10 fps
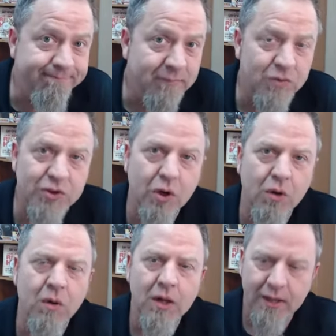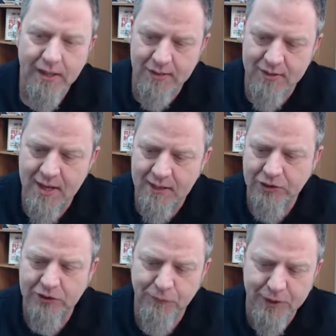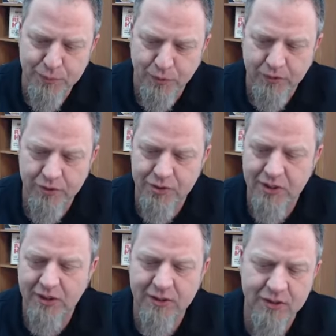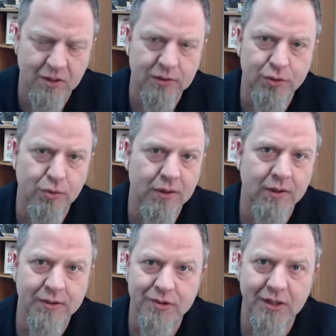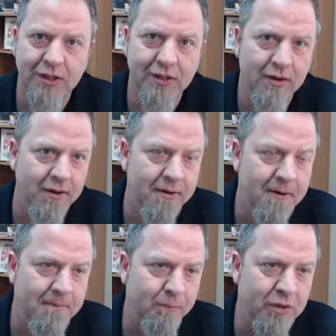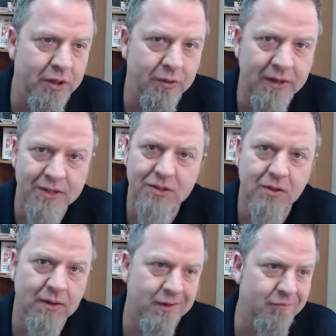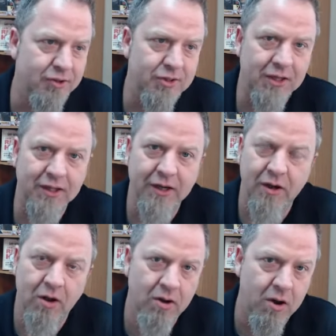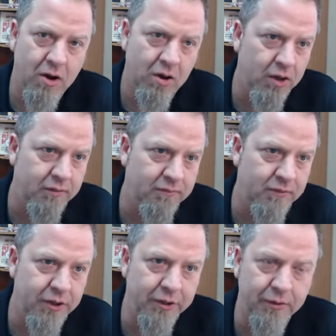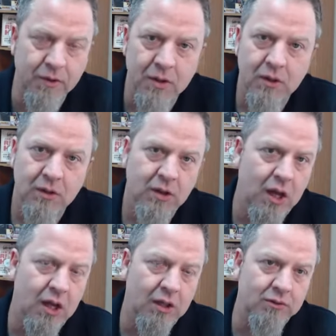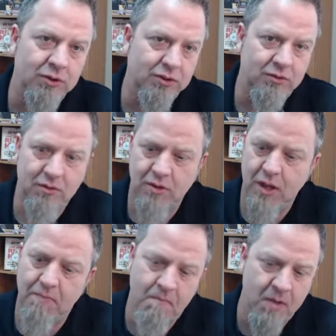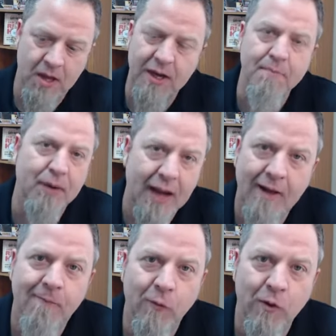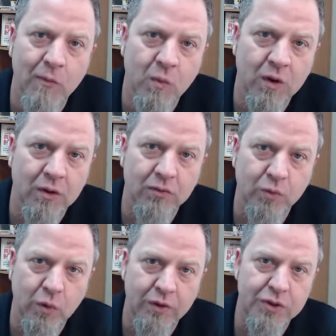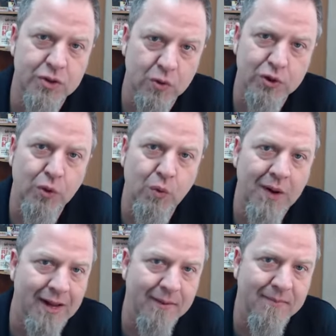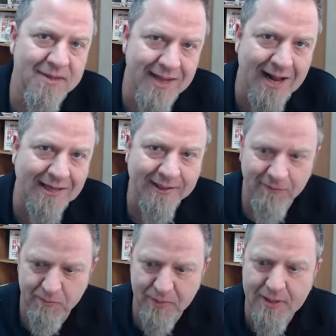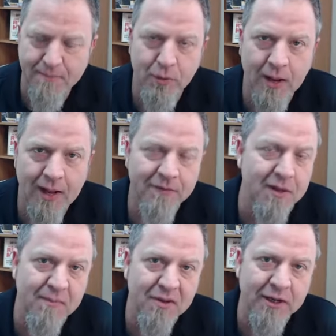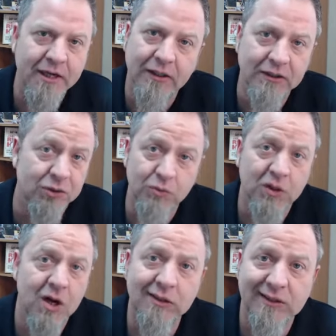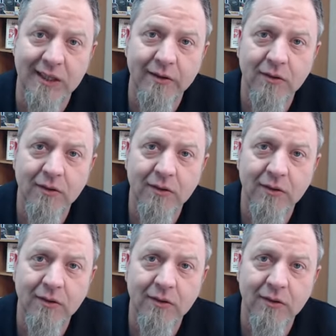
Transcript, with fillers: So it's not just Facebook. You're seeing this on Twitter. You're seeing it on, you know, Instagram. You're seeing it on on, you know, uh, just any platform where where the social web is active and people have the ability to consume content